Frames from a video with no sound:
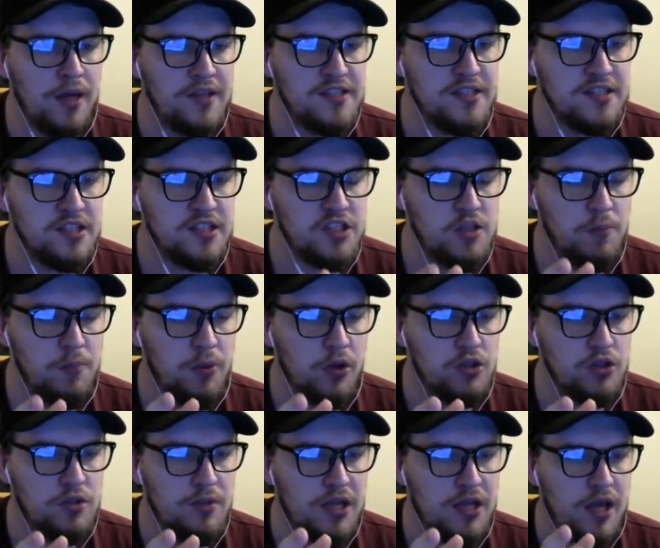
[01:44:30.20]
Is it's supposed
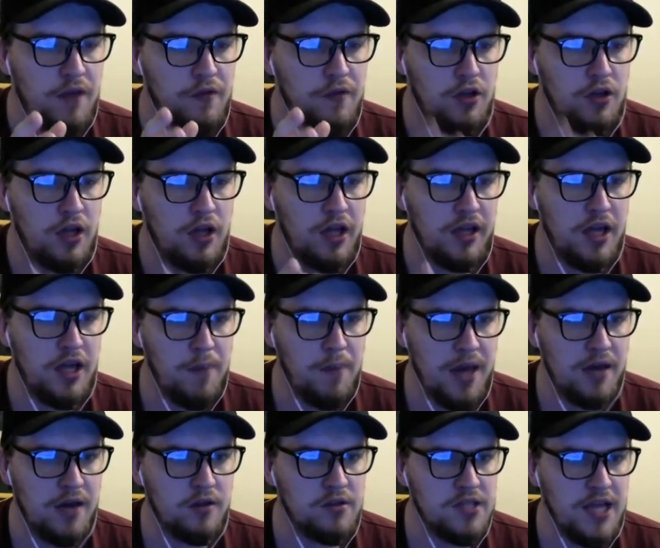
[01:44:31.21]
to be there for clearly a
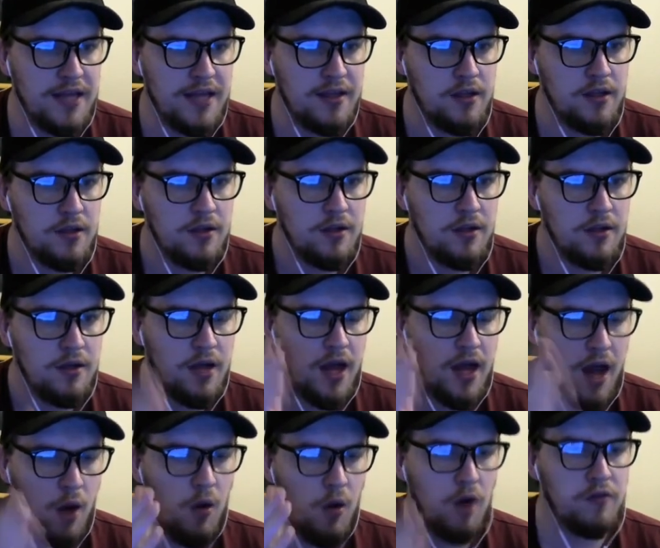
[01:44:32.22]
penalty, and
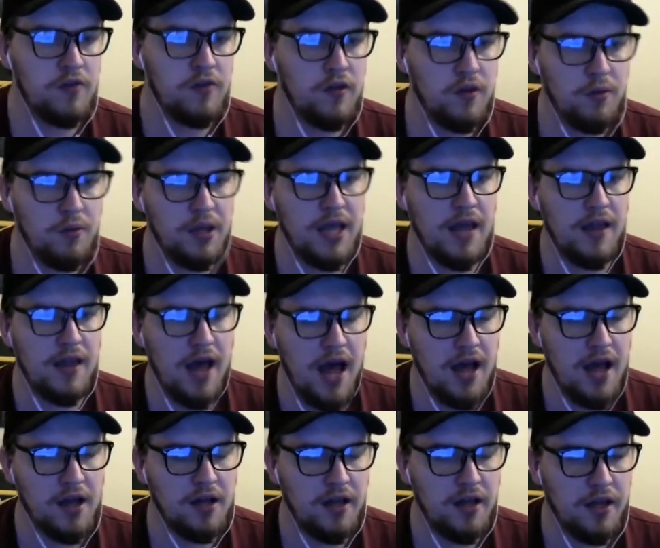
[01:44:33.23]
how often do we get that
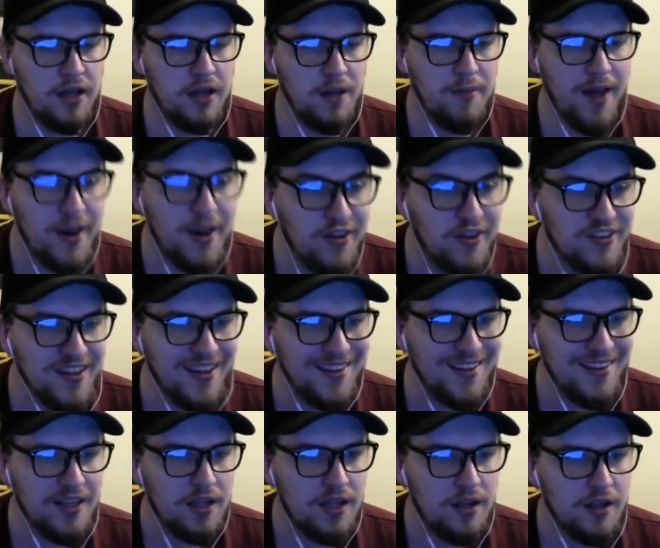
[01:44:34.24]
aren't clearly a penalty?
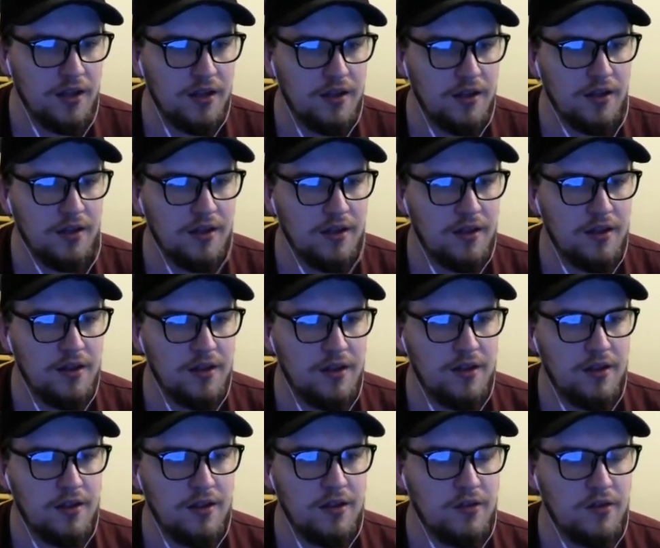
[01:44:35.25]

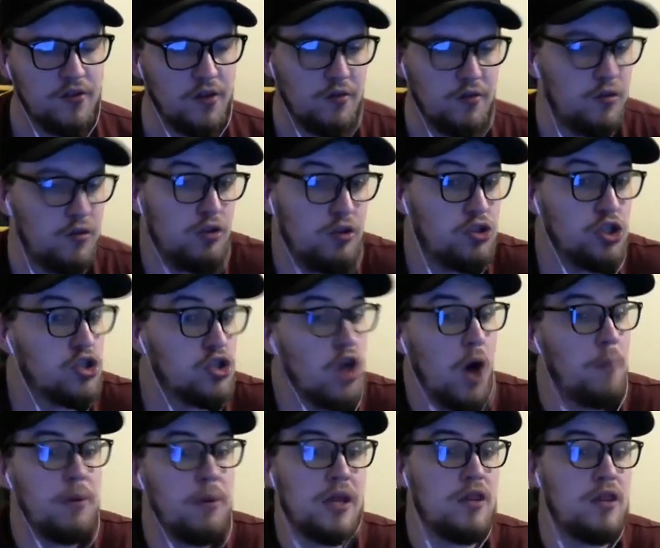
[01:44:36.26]
So you're just opening